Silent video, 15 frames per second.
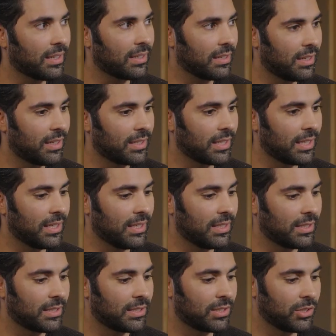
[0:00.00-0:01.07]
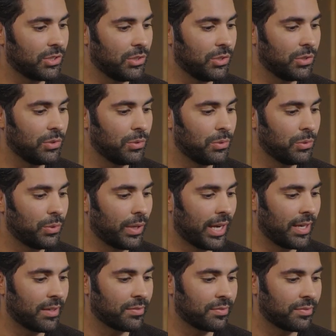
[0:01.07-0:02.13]
a lot is you
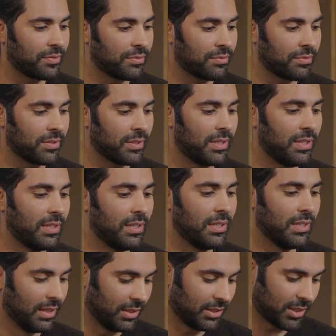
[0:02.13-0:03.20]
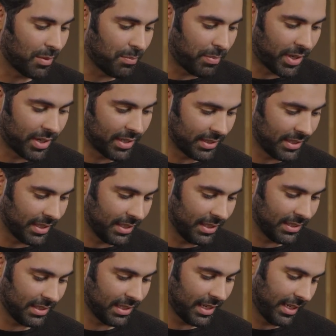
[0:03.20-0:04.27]
have some part that
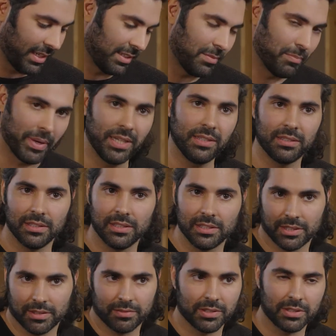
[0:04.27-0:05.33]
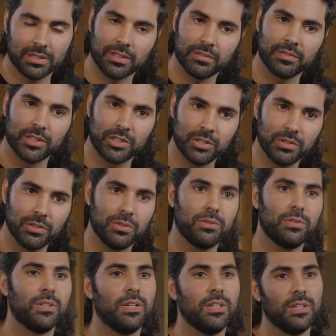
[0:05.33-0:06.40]
is the maintenance of the stuff that you
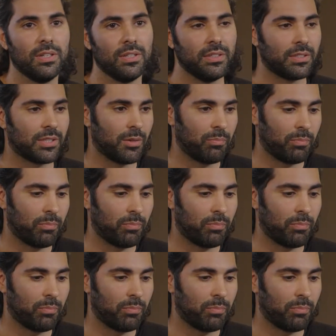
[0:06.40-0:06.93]
do. Some